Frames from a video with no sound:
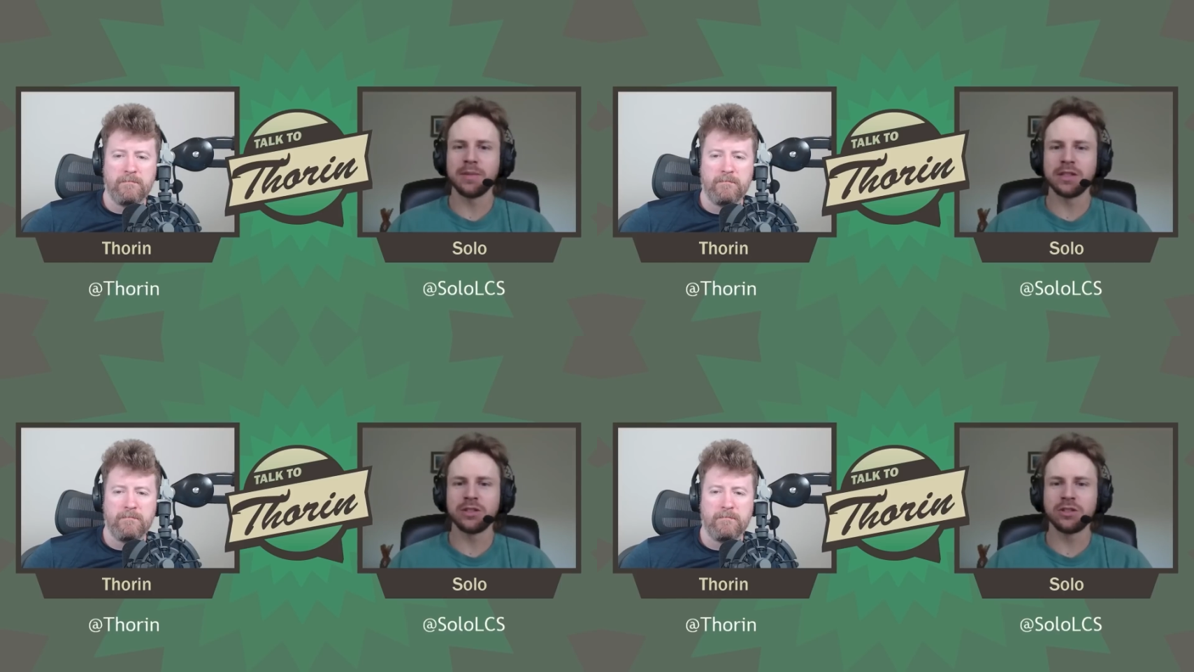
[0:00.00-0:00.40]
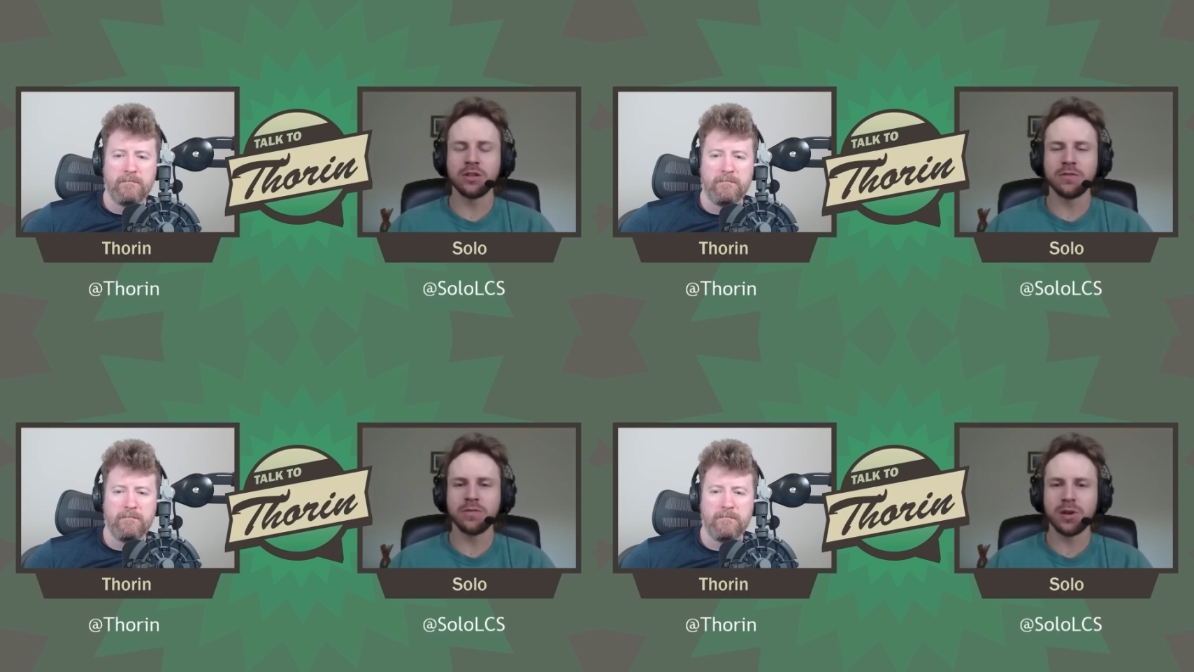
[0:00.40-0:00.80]
Speaker 1: It's
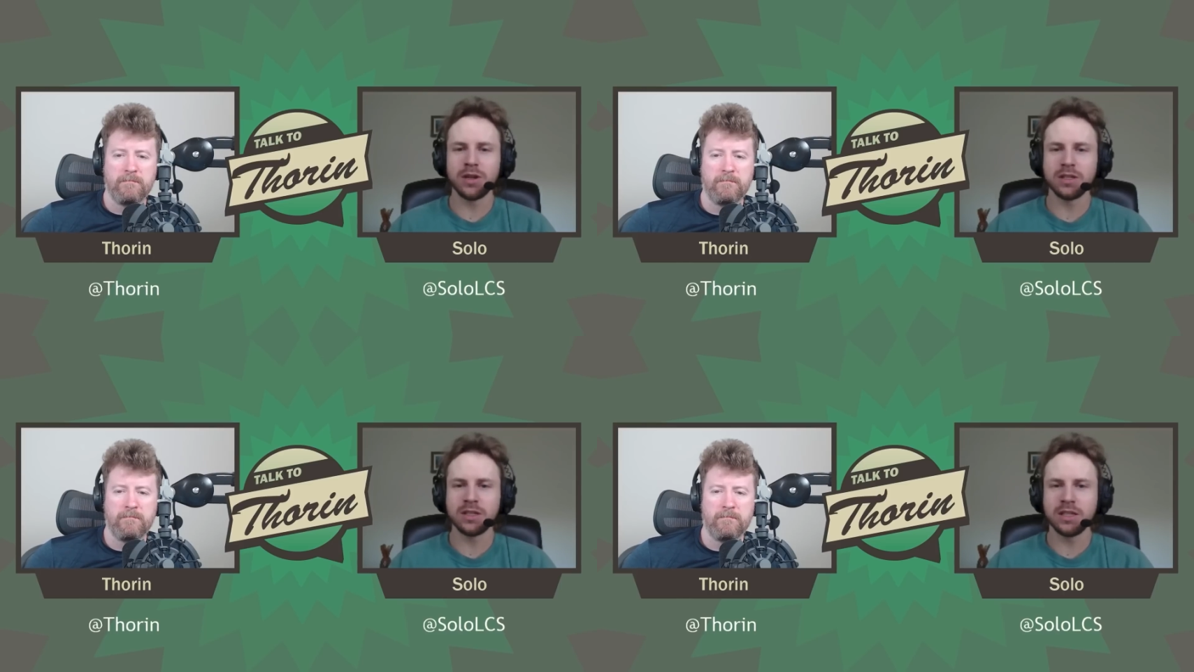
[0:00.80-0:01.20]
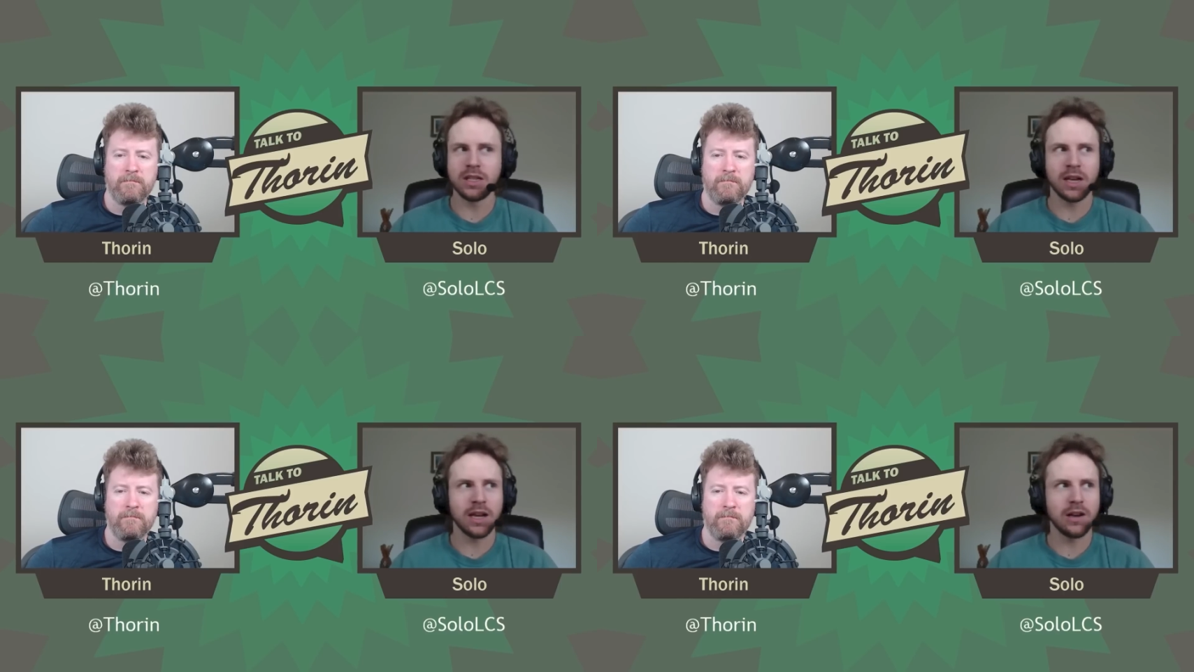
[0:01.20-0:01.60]
so funny to see
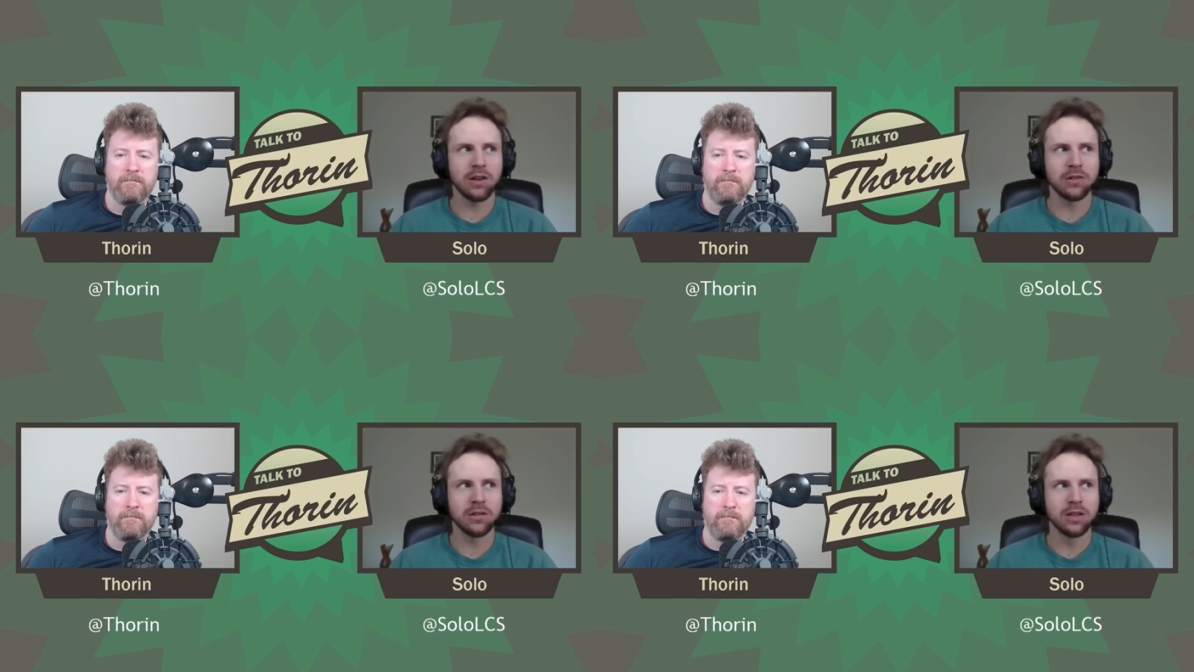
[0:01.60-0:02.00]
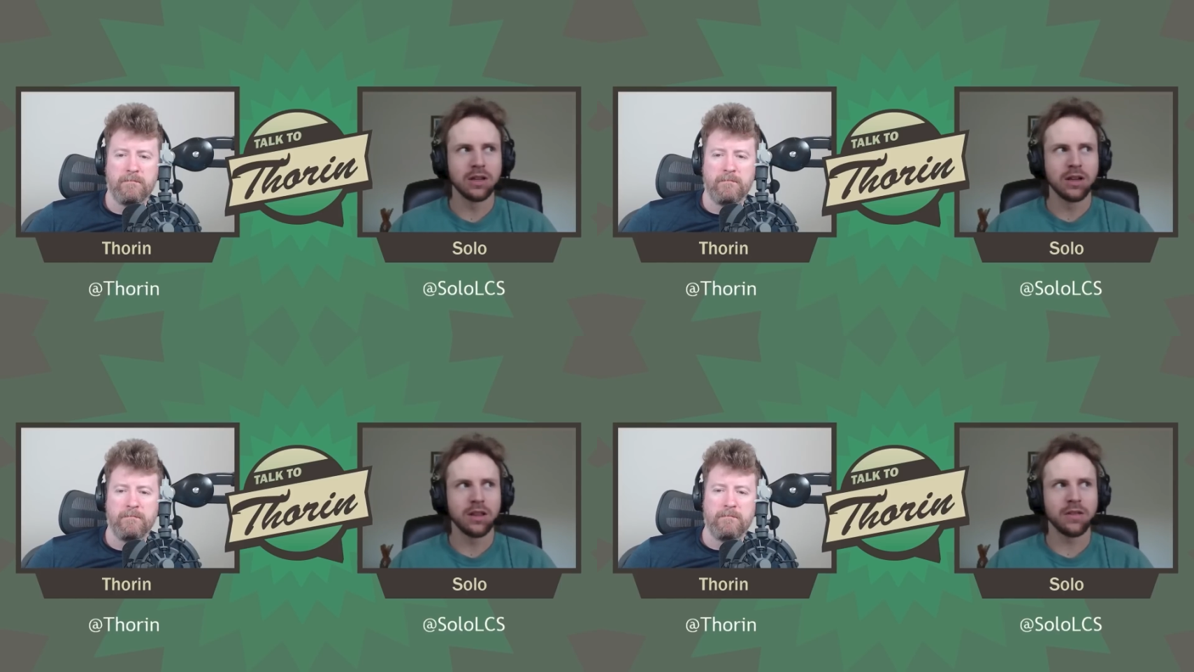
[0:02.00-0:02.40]
how
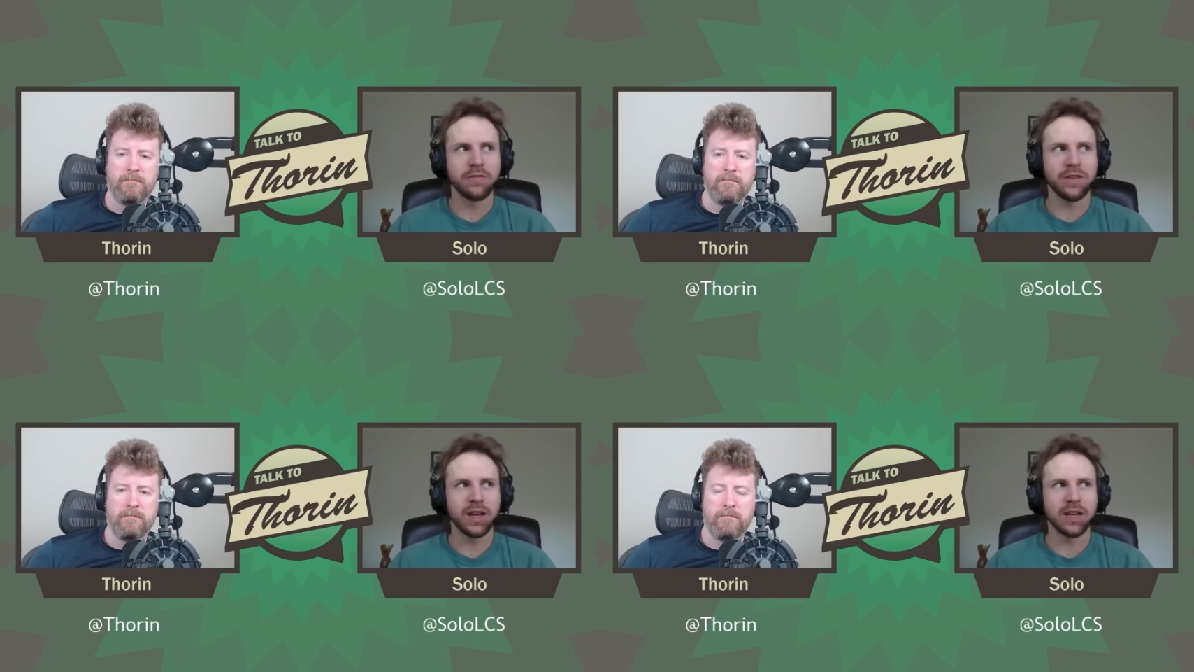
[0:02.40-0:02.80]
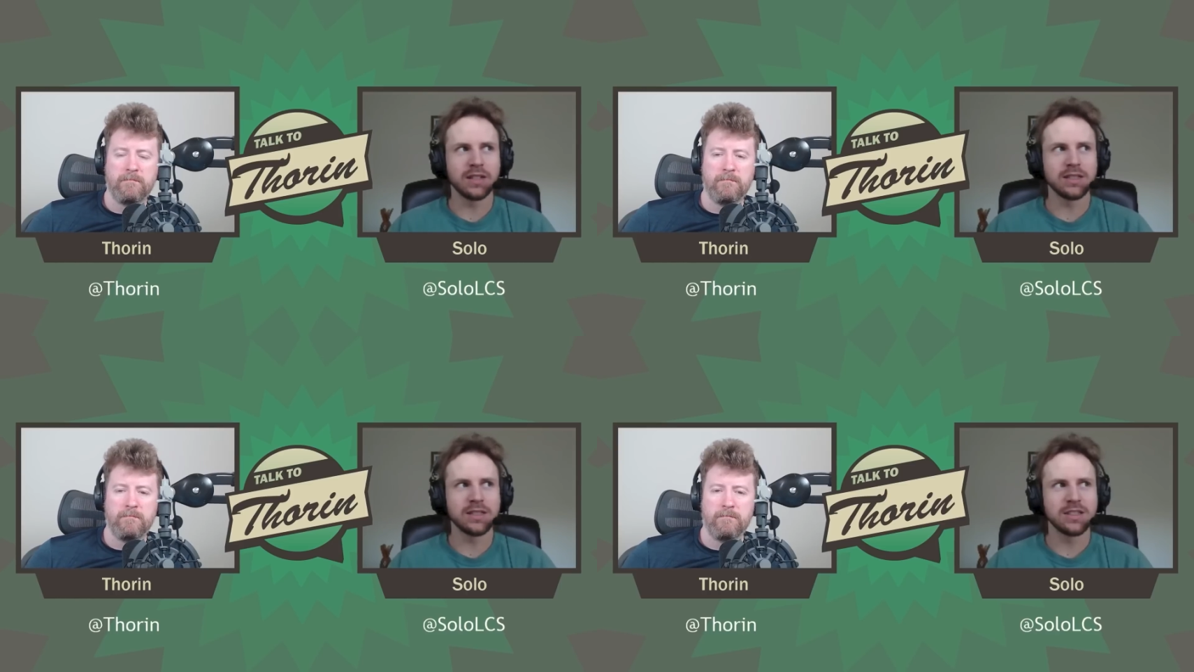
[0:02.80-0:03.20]
the
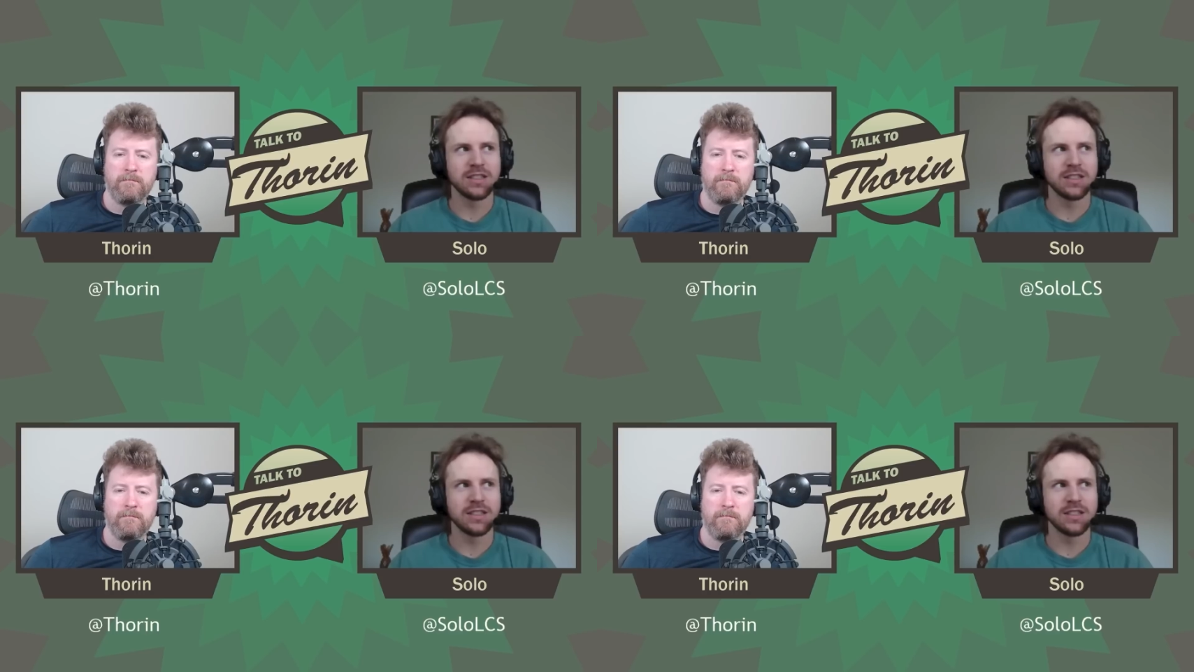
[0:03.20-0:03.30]
fans